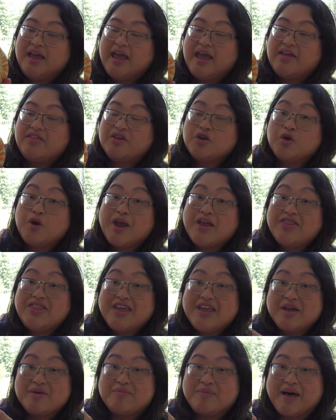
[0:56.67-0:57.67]
And the great
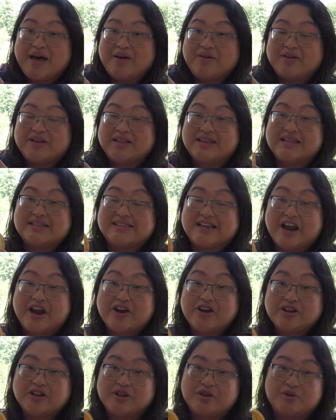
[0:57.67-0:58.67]
thing about this
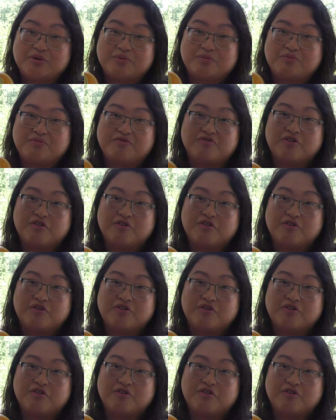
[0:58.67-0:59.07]
heirloom